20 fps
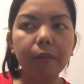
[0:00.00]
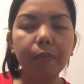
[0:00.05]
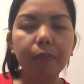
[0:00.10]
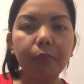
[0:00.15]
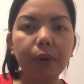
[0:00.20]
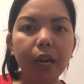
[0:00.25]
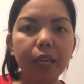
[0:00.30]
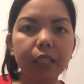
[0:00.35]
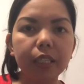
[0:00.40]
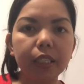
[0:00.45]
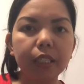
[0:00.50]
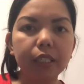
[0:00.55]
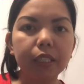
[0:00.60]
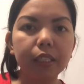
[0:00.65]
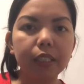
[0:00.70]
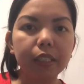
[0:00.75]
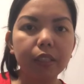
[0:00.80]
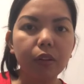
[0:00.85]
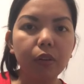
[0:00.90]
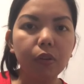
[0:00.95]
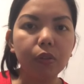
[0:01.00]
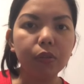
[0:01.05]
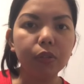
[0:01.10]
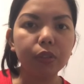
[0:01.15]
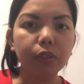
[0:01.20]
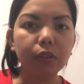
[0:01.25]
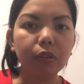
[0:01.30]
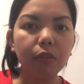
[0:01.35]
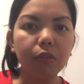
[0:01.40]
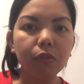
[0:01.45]
processes
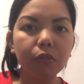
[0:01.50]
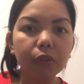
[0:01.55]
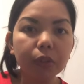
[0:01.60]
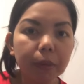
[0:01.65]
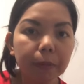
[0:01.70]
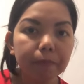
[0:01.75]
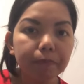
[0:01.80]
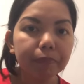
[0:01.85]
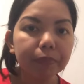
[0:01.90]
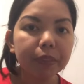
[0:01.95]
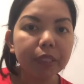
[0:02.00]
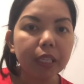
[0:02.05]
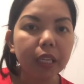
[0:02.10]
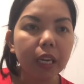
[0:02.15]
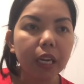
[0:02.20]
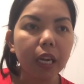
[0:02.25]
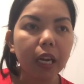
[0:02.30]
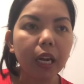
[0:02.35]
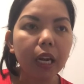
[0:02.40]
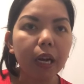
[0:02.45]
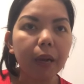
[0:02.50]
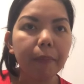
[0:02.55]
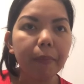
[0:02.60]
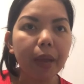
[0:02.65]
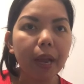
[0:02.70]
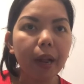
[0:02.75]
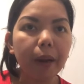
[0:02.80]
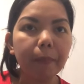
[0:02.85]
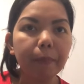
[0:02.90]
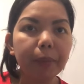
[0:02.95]
also
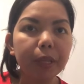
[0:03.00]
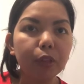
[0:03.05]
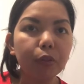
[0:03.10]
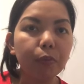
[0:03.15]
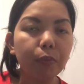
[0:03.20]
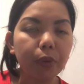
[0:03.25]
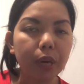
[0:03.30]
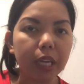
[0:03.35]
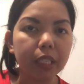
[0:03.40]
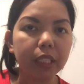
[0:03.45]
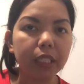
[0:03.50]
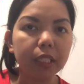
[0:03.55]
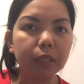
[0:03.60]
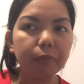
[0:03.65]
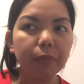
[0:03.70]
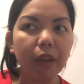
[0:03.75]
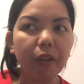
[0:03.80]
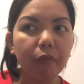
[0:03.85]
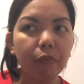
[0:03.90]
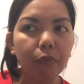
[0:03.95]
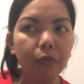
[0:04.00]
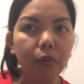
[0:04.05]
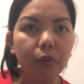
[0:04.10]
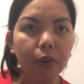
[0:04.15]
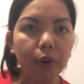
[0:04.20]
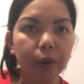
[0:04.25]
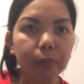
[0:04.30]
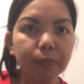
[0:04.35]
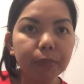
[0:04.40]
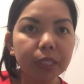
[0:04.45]
helped me to process my
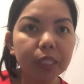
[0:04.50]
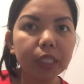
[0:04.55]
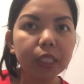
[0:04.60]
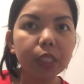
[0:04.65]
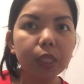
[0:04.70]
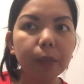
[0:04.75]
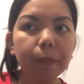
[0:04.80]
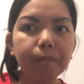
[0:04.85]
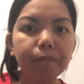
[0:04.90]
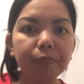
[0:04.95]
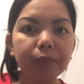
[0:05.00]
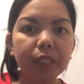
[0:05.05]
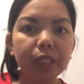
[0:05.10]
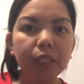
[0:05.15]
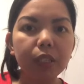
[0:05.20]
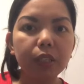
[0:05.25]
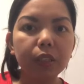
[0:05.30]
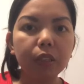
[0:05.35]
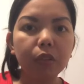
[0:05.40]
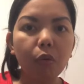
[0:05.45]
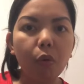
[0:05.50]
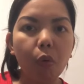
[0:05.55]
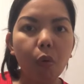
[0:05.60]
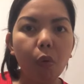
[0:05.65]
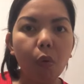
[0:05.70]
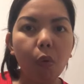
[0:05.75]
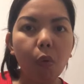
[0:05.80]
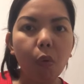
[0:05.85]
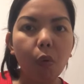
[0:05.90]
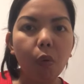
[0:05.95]
forms.
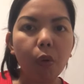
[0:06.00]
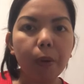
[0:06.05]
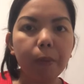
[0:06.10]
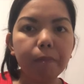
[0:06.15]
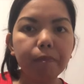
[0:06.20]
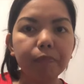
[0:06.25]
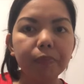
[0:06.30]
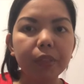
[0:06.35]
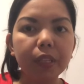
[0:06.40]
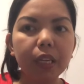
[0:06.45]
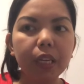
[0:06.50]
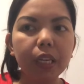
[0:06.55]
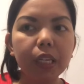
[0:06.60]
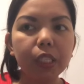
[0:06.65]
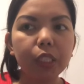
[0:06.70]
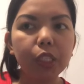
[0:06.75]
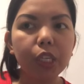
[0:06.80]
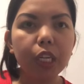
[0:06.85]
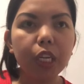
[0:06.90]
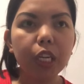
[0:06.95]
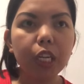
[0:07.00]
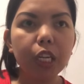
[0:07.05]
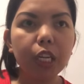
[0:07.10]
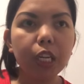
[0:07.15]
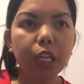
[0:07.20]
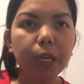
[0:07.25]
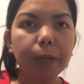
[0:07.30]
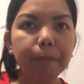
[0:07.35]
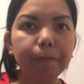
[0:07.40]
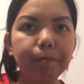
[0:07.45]
So
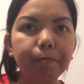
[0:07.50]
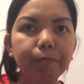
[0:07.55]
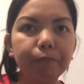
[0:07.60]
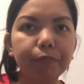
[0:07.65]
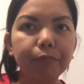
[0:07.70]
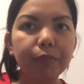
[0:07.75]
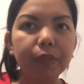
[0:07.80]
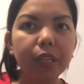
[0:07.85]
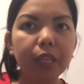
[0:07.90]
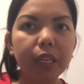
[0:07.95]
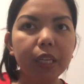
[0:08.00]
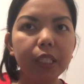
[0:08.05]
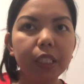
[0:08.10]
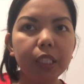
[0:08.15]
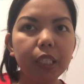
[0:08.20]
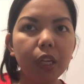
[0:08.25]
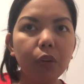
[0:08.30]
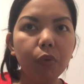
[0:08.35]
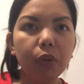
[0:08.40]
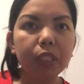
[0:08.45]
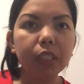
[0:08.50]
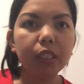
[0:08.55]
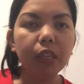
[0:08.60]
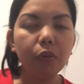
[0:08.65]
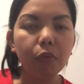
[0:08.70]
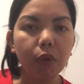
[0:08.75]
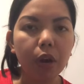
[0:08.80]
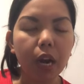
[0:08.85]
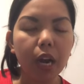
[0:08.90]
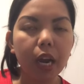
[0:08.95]
she was
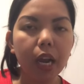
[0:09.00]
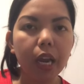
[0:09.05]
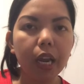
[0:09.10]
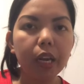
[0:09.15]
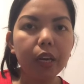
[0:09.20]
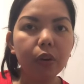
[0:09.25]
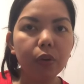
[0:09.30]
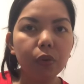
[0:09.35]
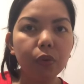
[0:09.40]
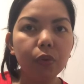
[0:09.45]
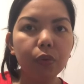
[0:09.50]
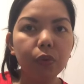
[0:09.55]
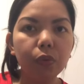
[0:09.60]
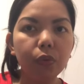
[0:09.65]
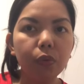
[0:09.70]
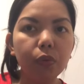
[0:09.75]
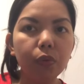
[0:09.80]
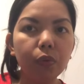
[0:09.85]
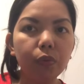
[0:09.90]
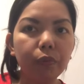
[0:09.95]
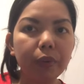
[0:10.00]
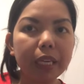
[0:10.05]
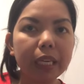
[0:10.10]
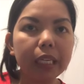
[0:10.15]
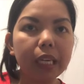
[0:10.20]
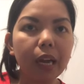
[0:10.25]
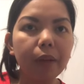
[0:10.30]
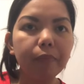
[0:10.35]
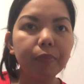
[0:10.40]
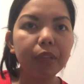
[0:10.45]
the one who
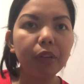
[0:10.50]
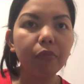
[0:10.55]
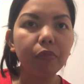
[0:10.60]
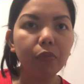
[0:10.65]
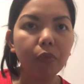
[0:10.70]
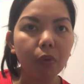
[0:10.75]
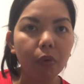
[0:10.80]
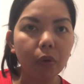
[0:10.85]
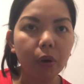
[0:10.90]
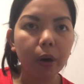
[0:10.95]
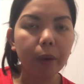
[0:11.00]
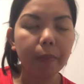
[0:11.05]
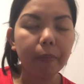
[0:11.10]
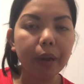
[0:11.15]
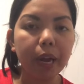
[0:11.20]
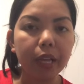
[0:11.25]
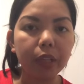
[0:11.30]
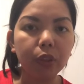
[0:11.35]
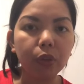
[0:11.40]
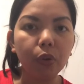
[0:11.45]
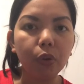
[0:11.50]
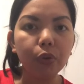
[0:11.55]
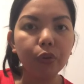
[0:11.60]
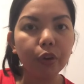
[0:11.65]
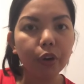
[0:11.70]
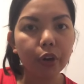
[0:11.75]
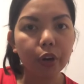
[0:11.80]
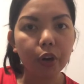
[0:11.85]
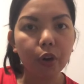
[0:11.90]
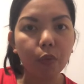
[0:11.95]
filled up the form. I told
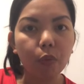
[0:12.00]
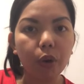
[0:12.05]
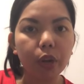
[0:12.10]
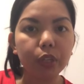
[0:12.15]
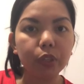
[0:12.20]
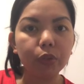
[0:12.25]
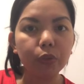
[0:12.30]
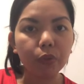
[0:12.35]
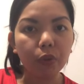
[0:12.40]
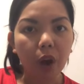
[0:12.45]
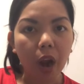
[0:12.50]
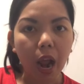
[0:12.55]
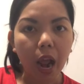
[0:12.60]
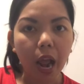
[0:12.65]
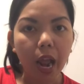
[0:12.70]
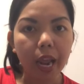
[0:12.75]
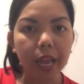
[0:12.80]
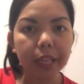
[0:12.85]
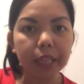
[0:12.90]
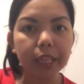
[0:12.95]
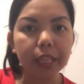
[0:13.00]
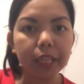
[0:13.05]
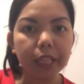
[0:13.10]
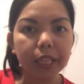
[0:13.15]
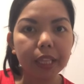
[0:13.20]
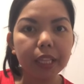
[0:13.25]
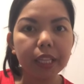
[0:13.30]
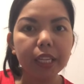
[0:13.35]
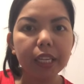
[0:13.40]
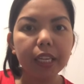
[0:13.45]
her what to write,
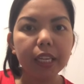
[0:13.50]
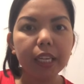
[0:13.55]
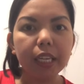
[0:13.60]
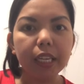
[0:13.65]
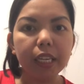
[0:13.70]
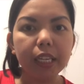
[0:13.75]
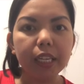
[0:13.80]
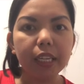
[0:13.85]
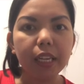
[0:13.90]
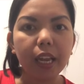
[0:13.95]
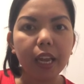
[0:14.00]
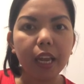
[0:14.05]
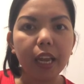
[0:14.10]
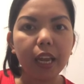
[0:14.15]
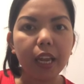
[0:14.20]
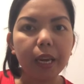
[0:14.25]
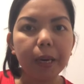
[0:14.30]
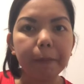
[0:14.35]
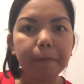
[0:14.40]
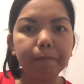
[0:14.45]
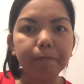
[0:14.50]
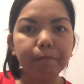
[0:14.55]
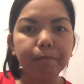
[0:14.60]
and